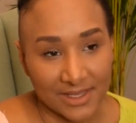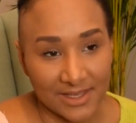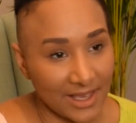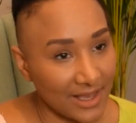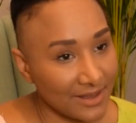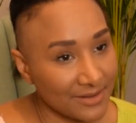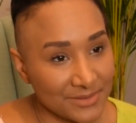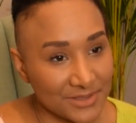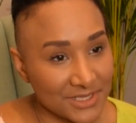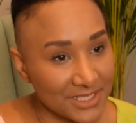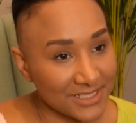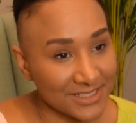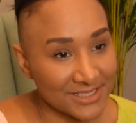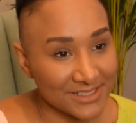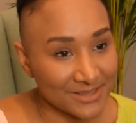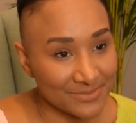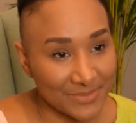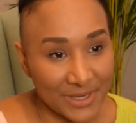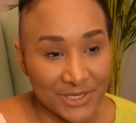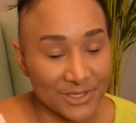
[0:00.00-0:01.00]
yeah, she's
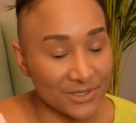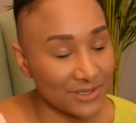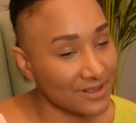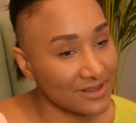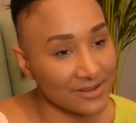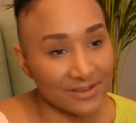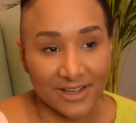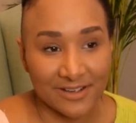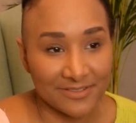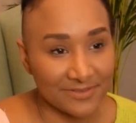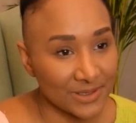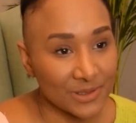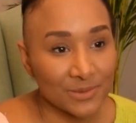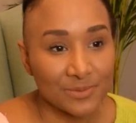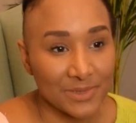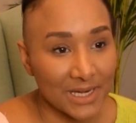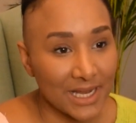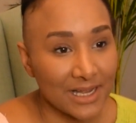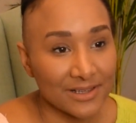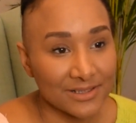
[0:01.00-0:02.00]
special and I feel
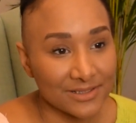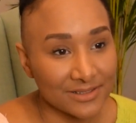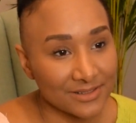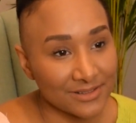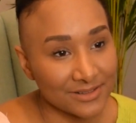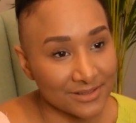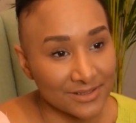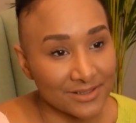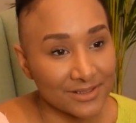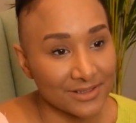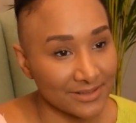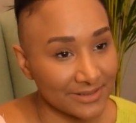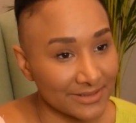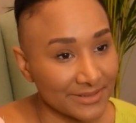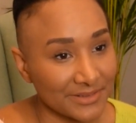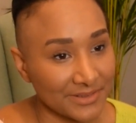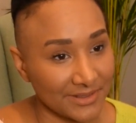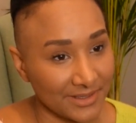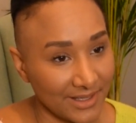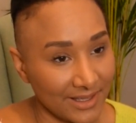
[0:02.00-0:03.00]
blessed.
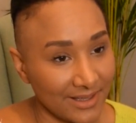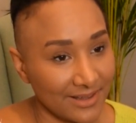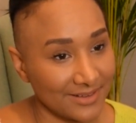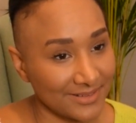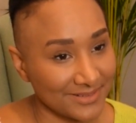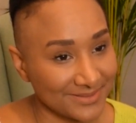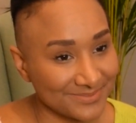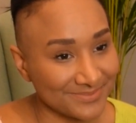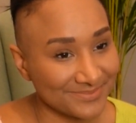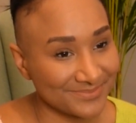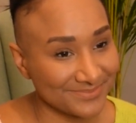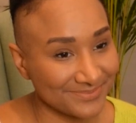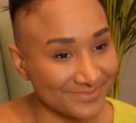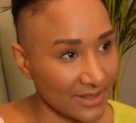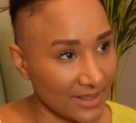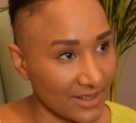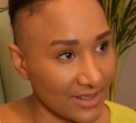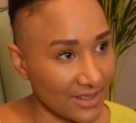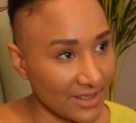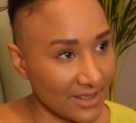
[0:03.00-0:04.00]
Yeah.
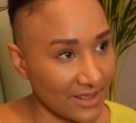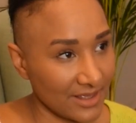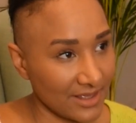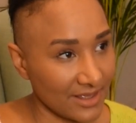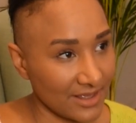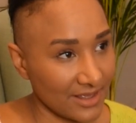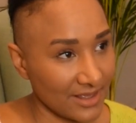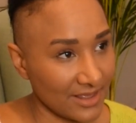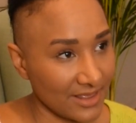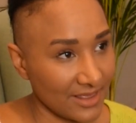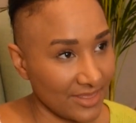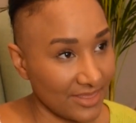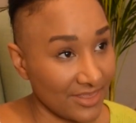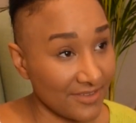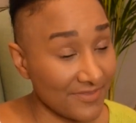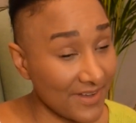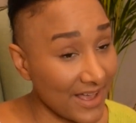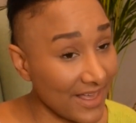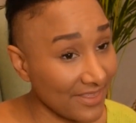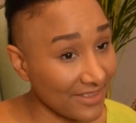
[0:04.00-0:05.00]
The
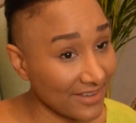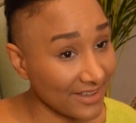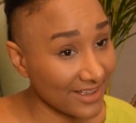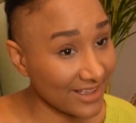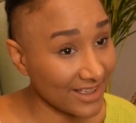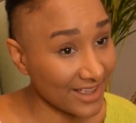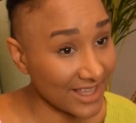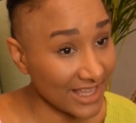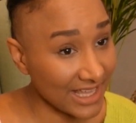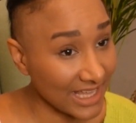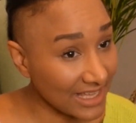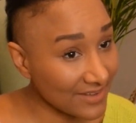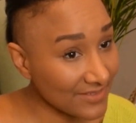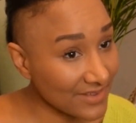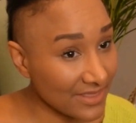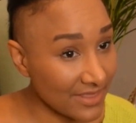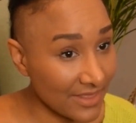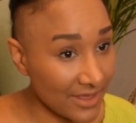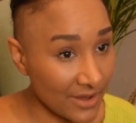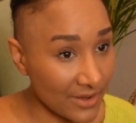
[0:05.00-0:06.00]
fact that
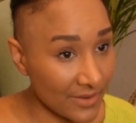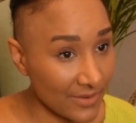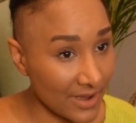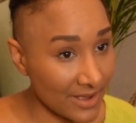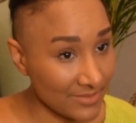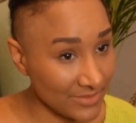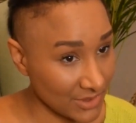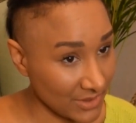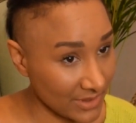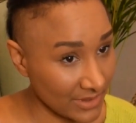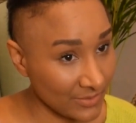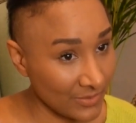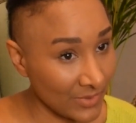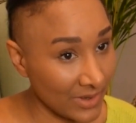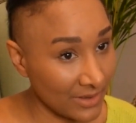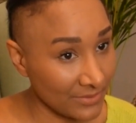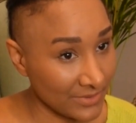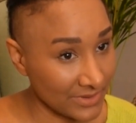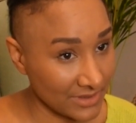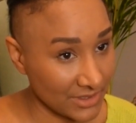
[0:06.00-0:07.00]
even though I'm doing
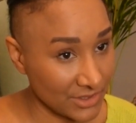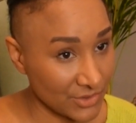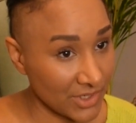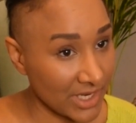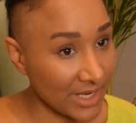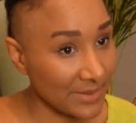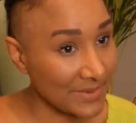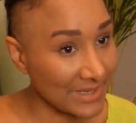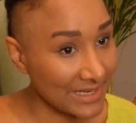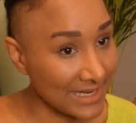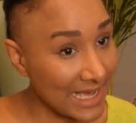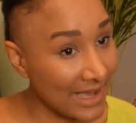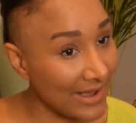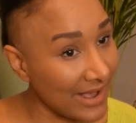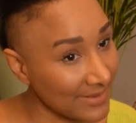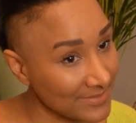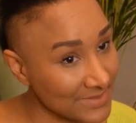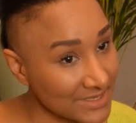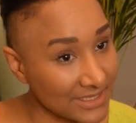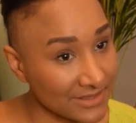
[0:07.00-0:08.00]
well with the treatment now,
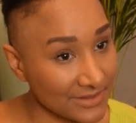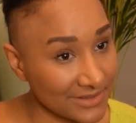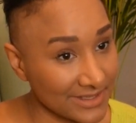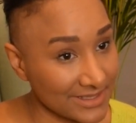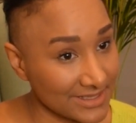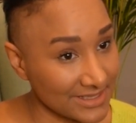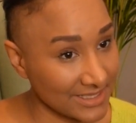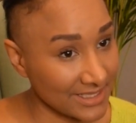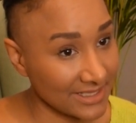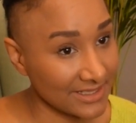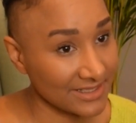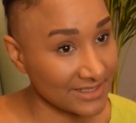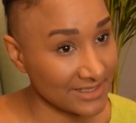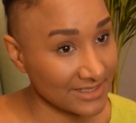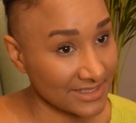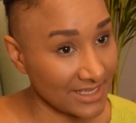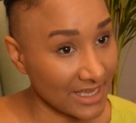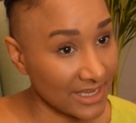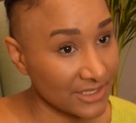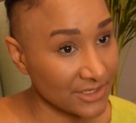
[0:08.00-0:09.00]
I'm still considered
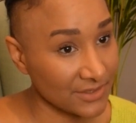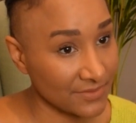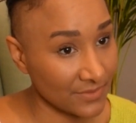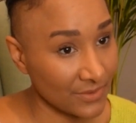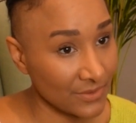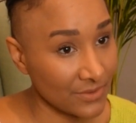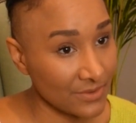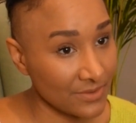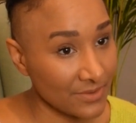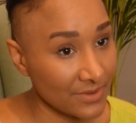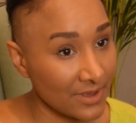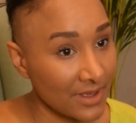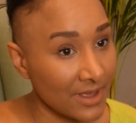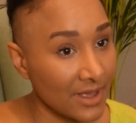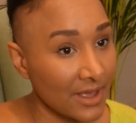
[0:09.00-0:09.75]
stage four,